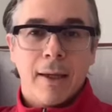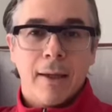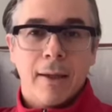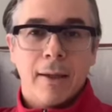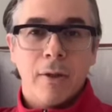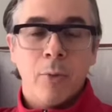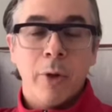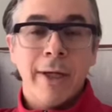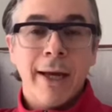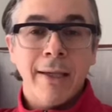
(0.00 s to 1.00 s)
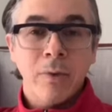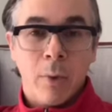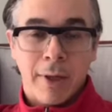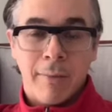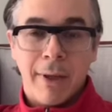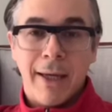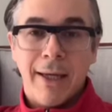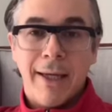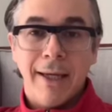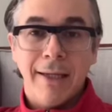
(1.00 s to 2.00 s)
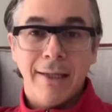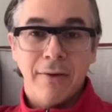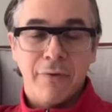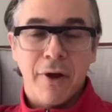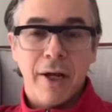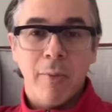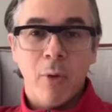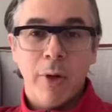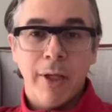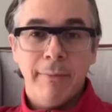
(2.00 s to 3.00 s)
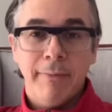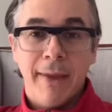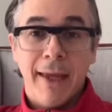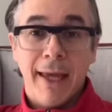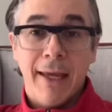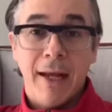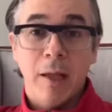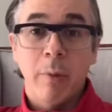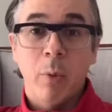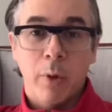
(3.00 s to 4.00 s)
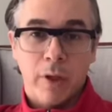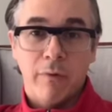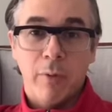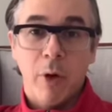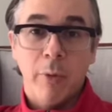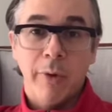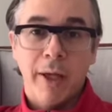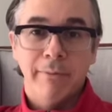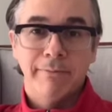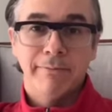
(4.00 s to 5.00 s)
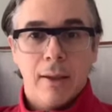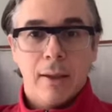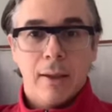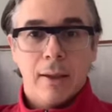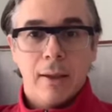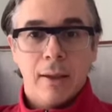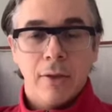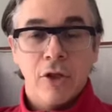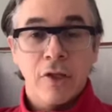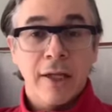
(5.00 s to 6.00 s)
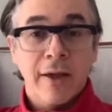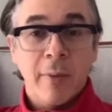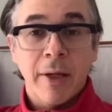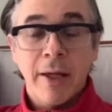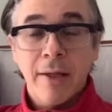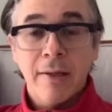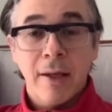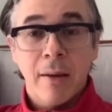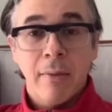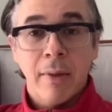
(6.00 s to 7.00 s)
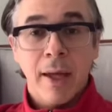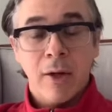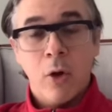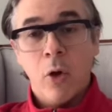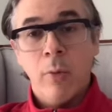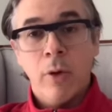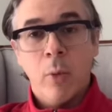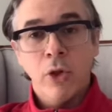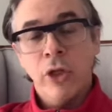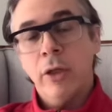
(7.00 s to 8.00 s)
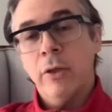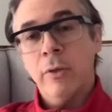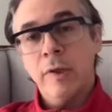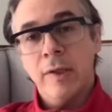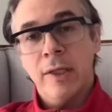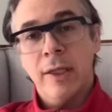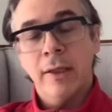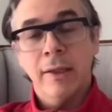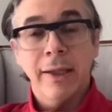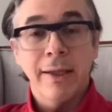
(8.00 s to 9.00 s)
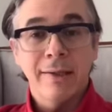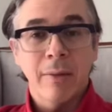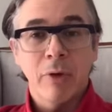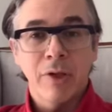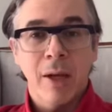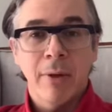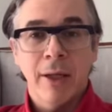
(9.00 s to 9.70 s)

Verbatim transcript: Good morning, guys. Welcome back. It is Friday morning and I'll be working from home today. Just like everybody else, I'm at home watching the news, seeing the latest numbers coming in.